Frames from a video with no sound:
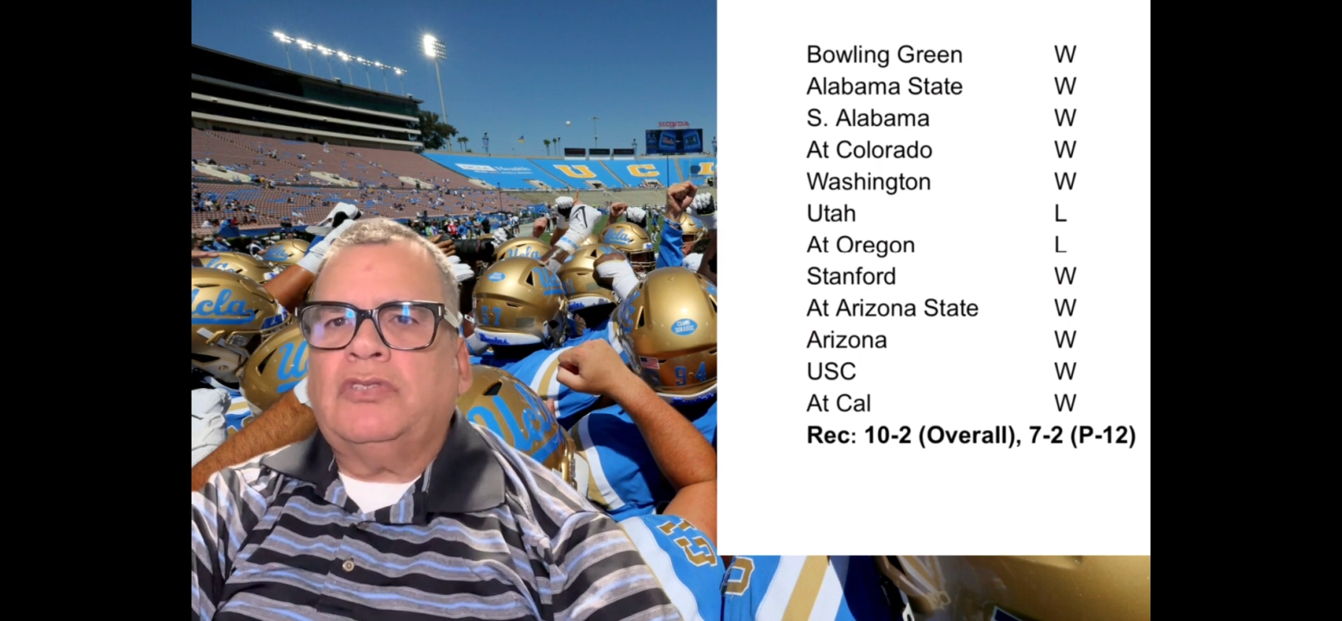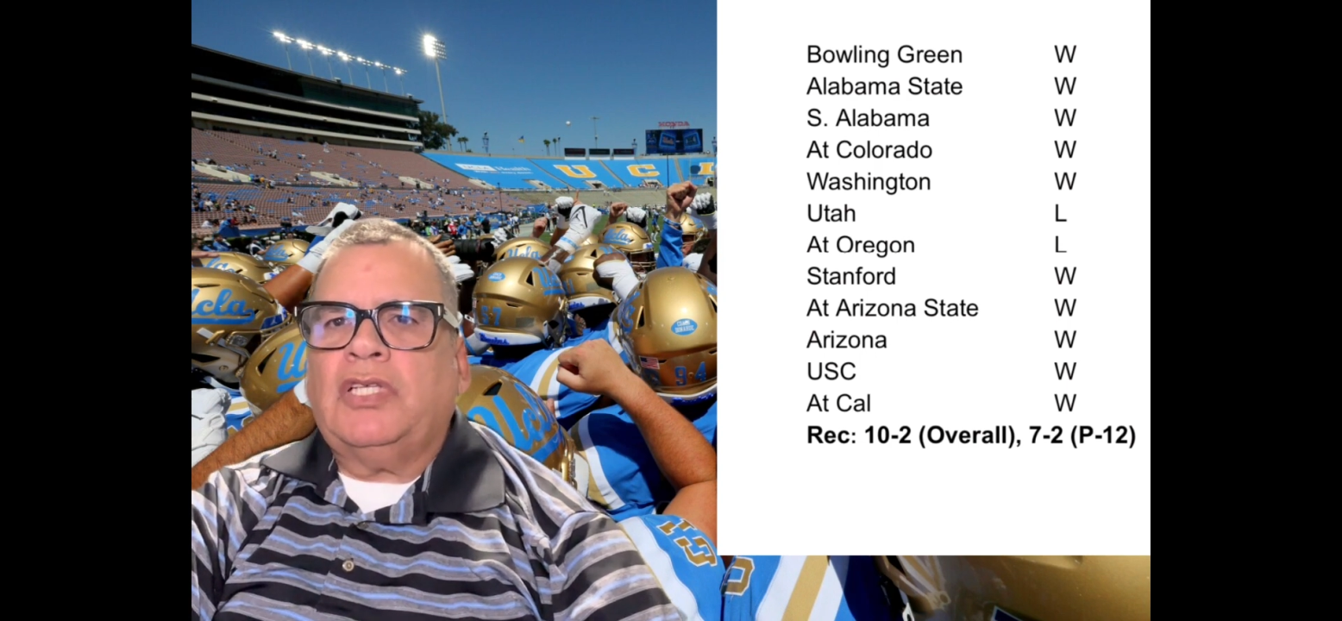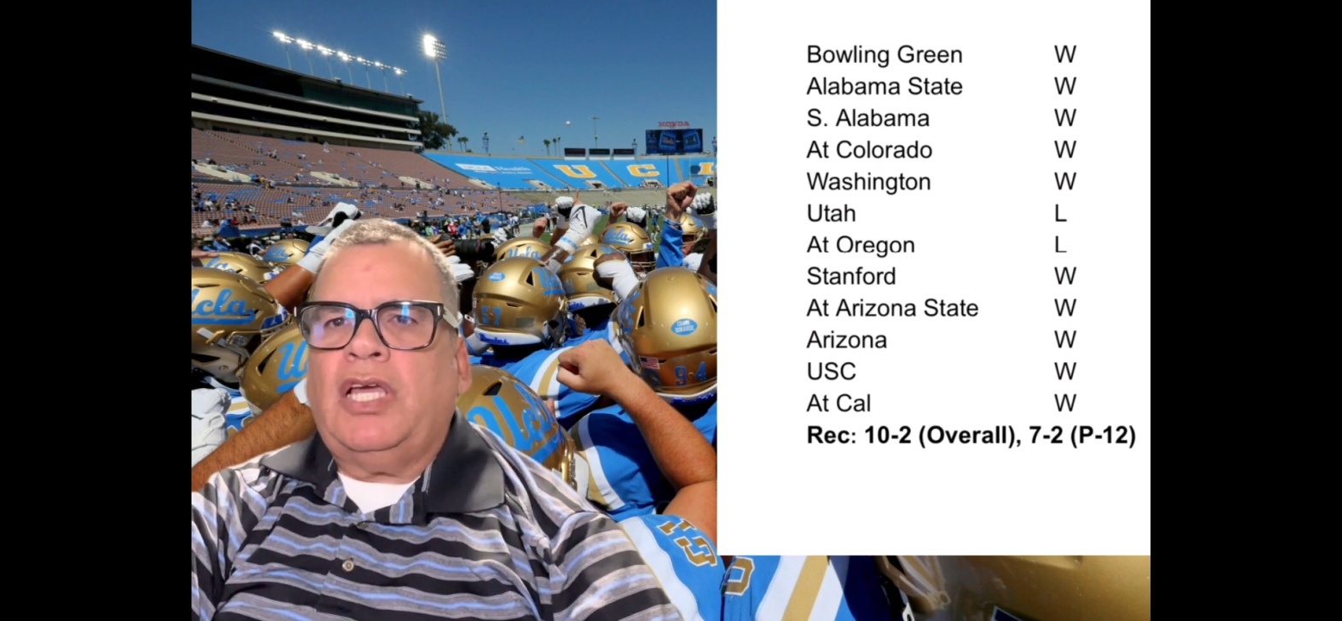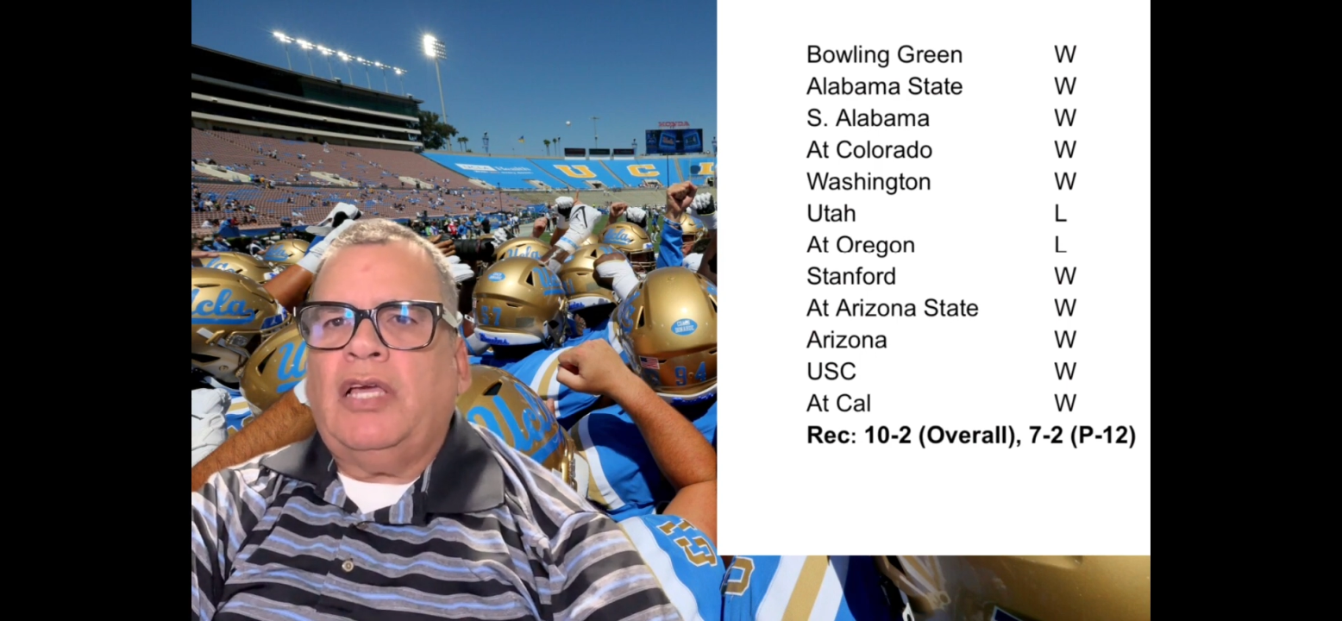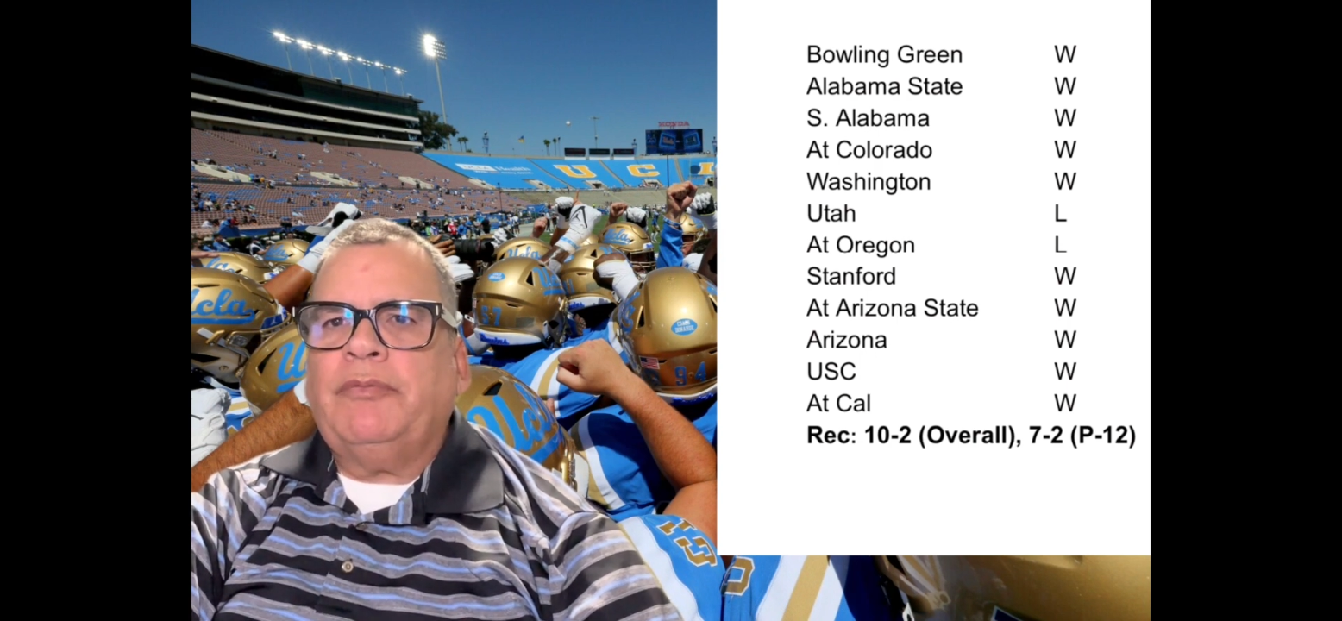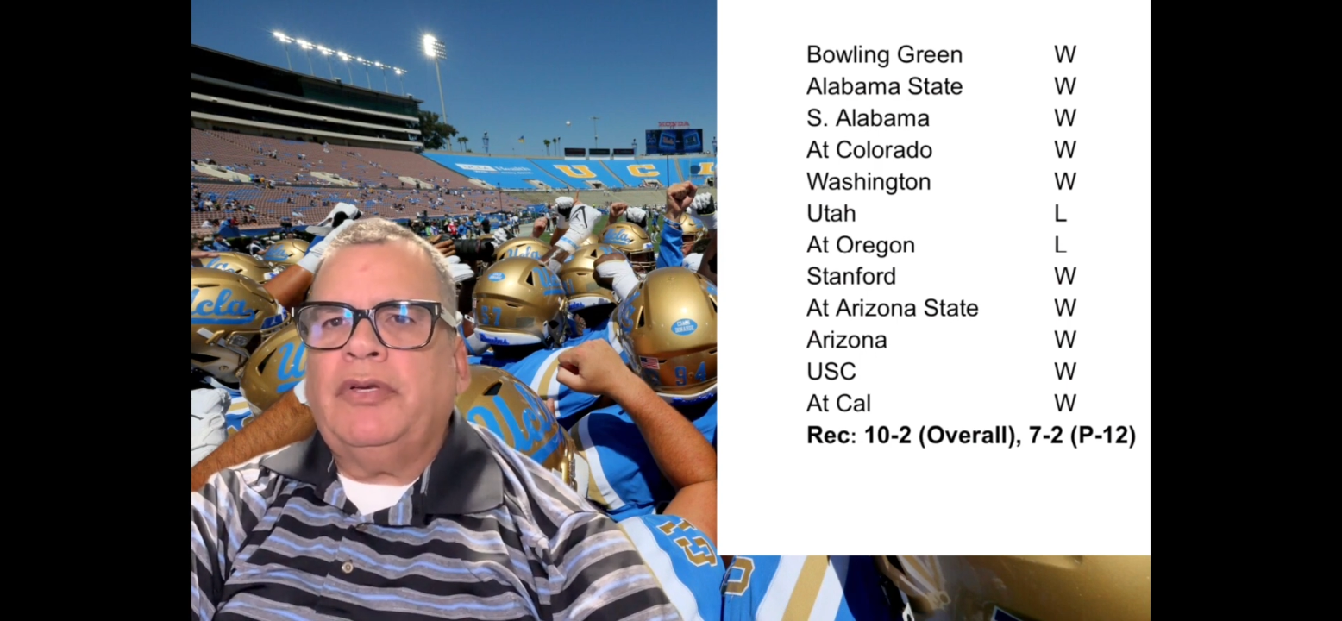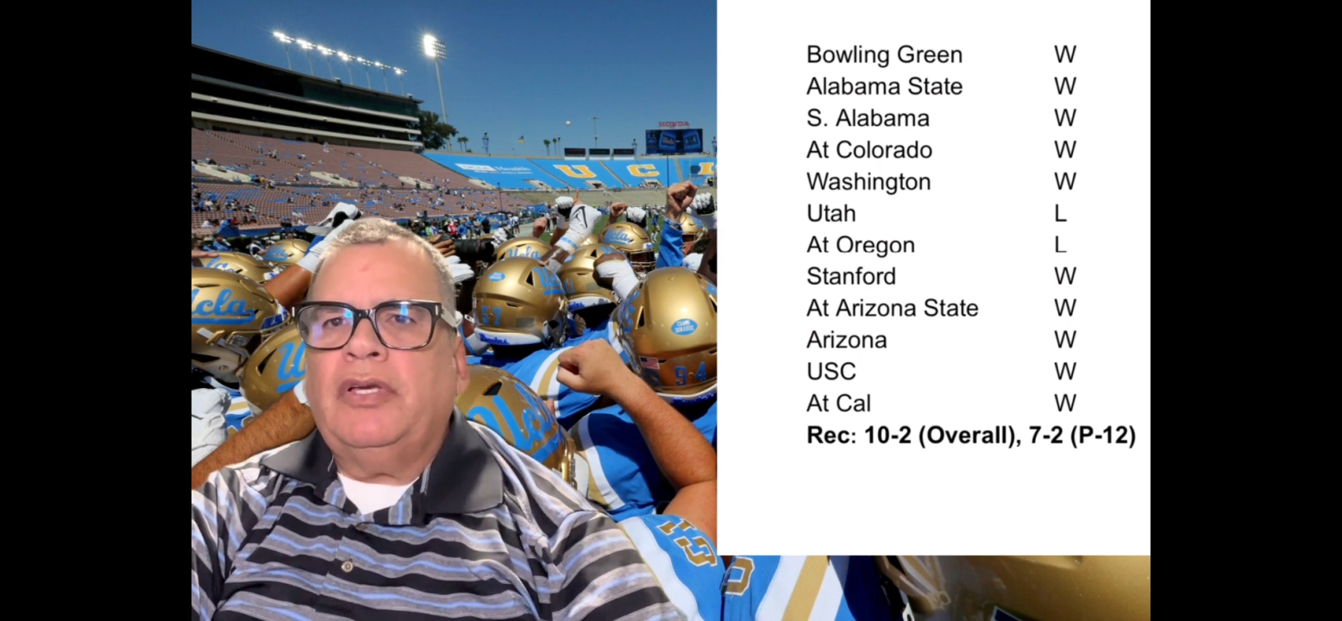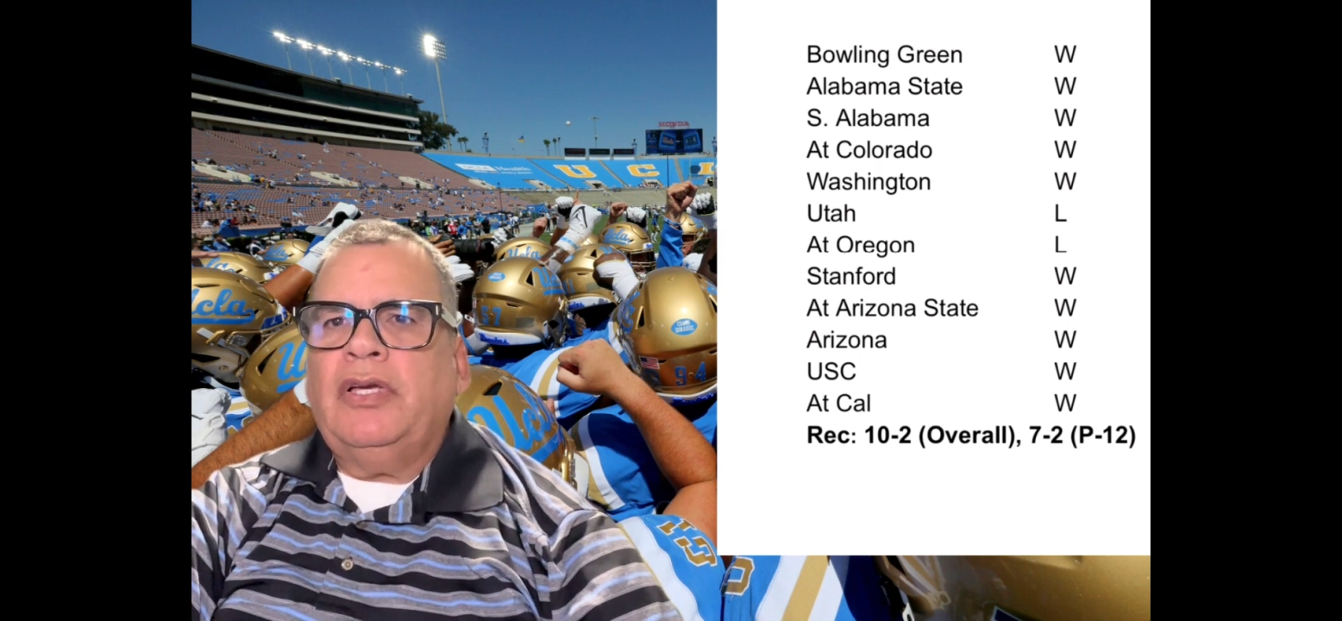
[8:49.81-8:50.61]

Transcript: game.